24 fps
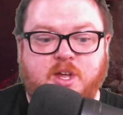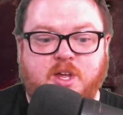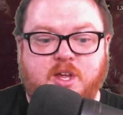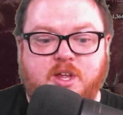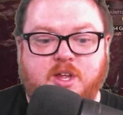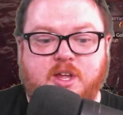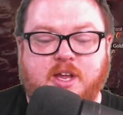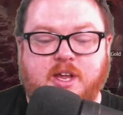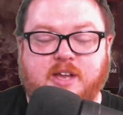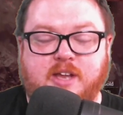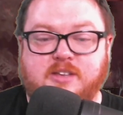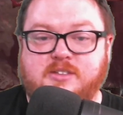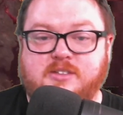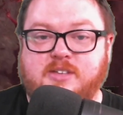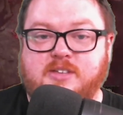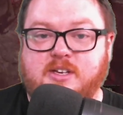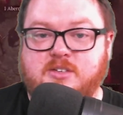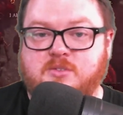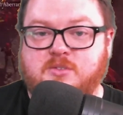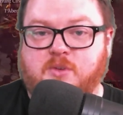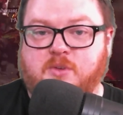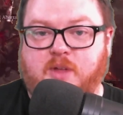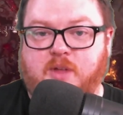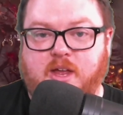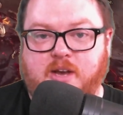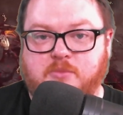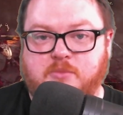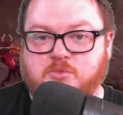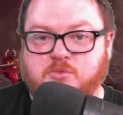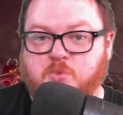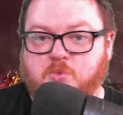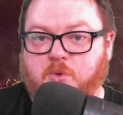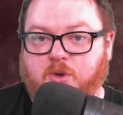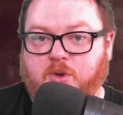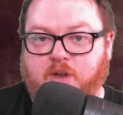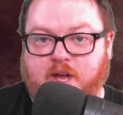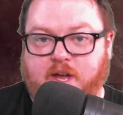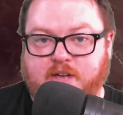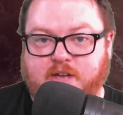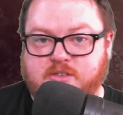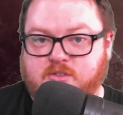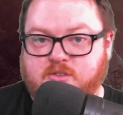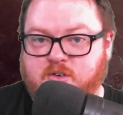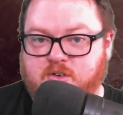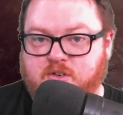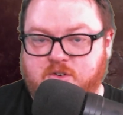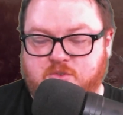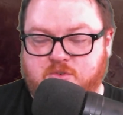Ancestral items will not start
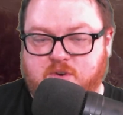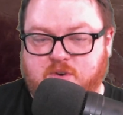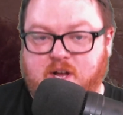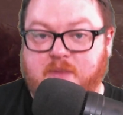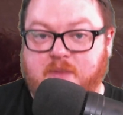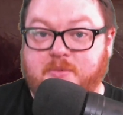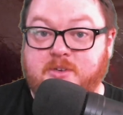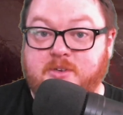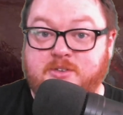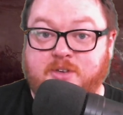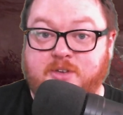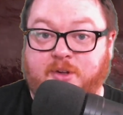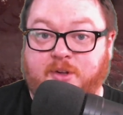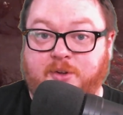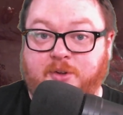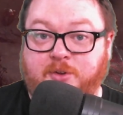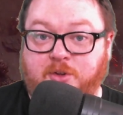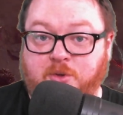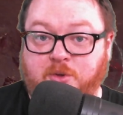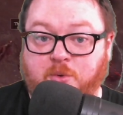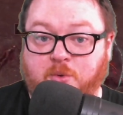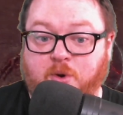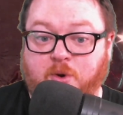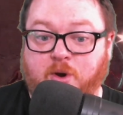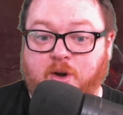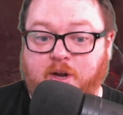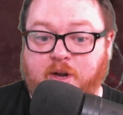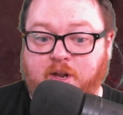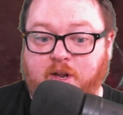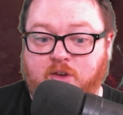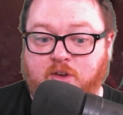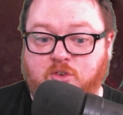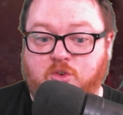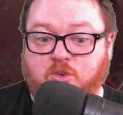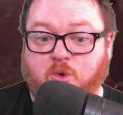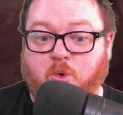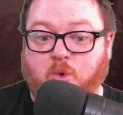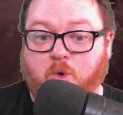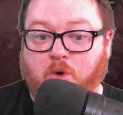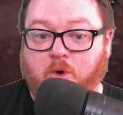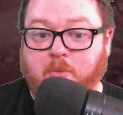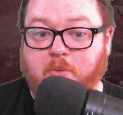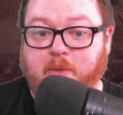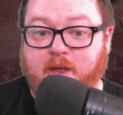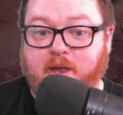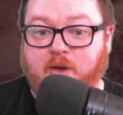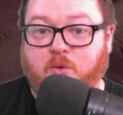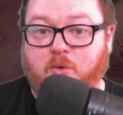to drop until you are in
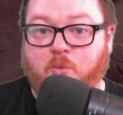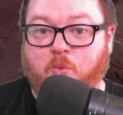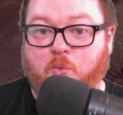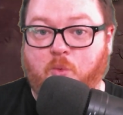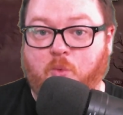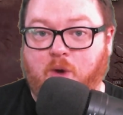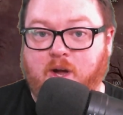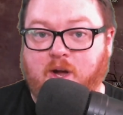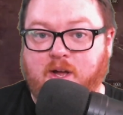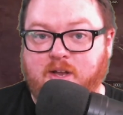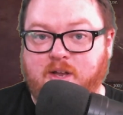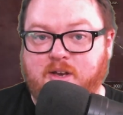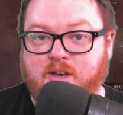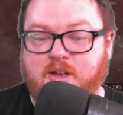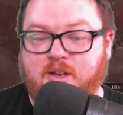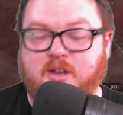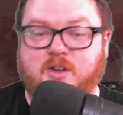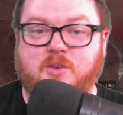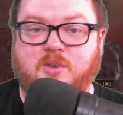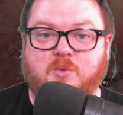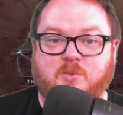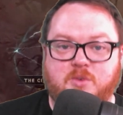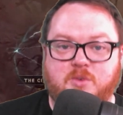Torment 1, which